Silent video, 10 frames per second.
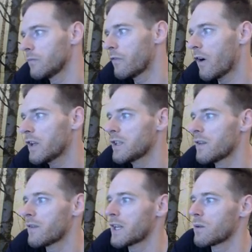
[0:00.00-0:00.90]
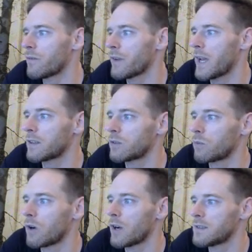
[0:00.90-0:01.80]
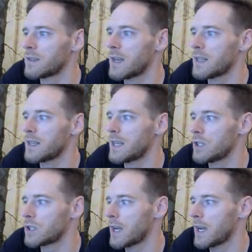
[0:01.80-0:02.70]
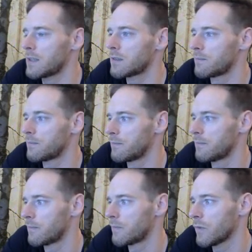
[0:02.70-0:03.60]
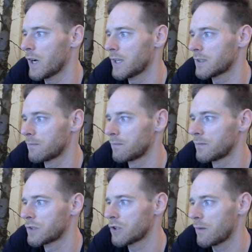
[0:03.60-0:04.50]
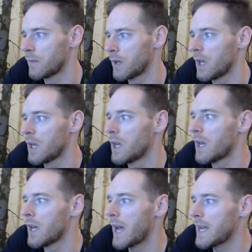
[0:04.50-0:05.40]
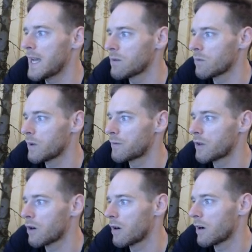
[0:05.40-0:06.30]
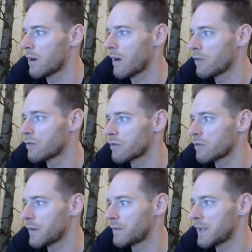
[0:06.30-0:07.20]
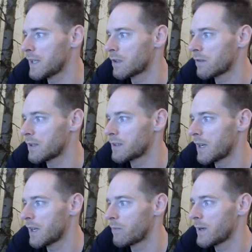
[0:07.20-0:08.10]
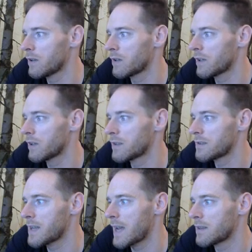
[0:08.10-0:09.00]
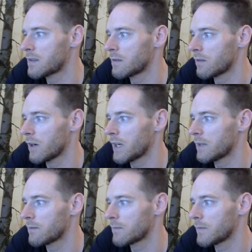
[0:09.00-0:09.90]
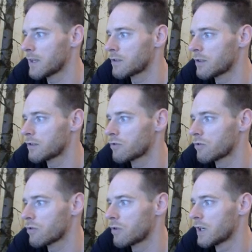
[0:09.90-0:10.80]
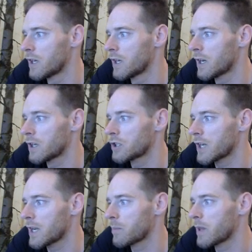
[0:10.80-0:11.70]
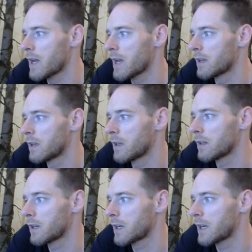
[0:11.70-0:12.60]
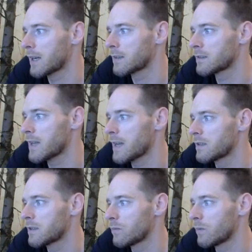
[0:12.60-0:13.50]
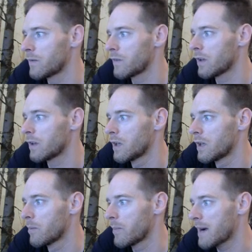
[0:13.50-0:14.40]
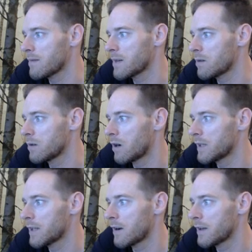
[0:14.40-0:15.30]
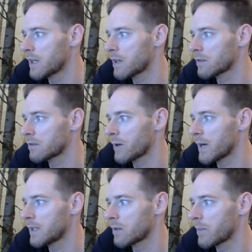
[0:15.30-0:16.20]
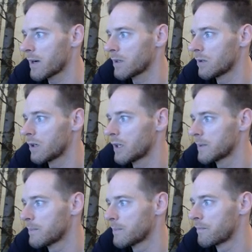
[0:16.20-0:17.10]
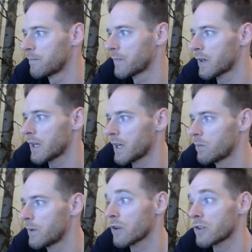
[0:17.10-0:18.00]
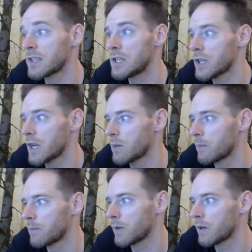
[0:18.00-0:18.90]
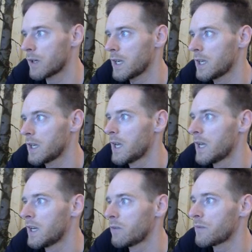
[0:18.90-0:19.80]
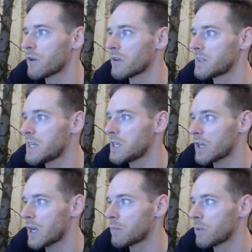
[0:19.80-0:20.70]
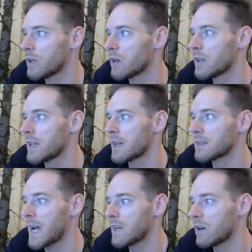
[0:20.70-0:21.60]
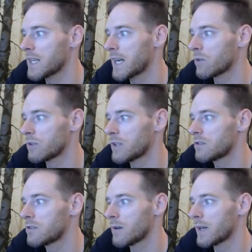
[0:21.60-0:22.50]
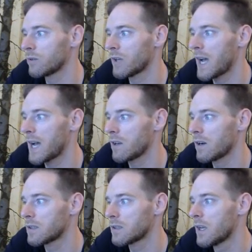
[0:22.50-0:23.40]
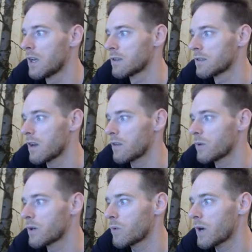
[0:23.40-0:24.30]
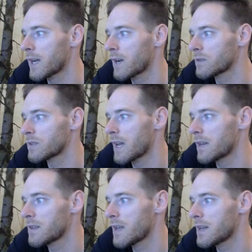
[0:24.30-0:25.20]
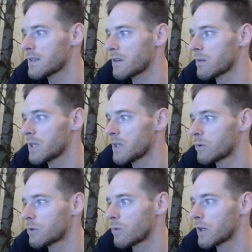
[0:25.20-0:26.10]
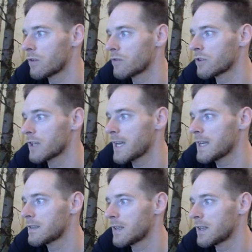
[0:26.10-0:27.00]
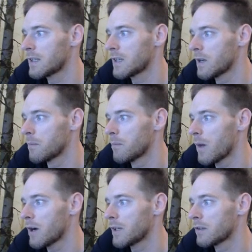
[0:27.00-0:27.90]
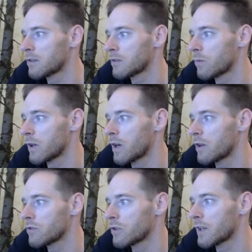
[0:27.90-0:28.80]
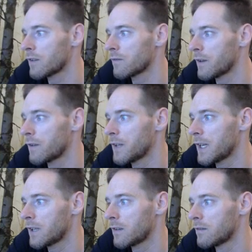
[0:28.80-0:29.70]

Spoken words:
find the value of X, Y, and Z in each case. Right, so A, we've got 115 degrees here. If we look at Z, right, let's just draw a shape there that collects Z with the parallel line, the line that cuts through it, and the other parallel line. Okay, we've got a C shape. Okay, if we've got a C shape, we know that that's allied angles. These two angles are allied. So that if we're going to work out Z, Z is going to be equal to 180 minus 115.